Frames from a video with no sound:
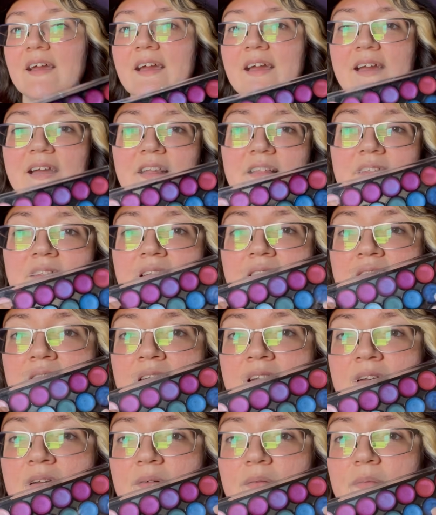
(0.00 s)
And
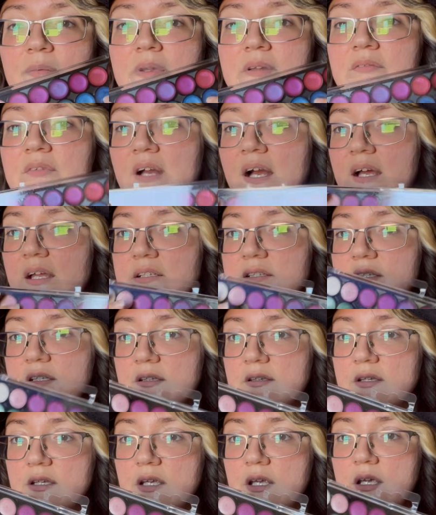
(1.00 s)
then we've got
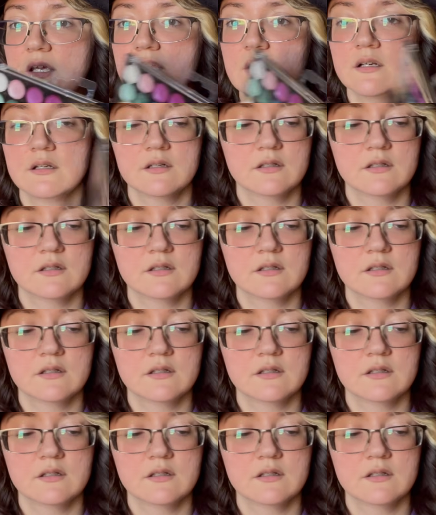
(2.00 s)
the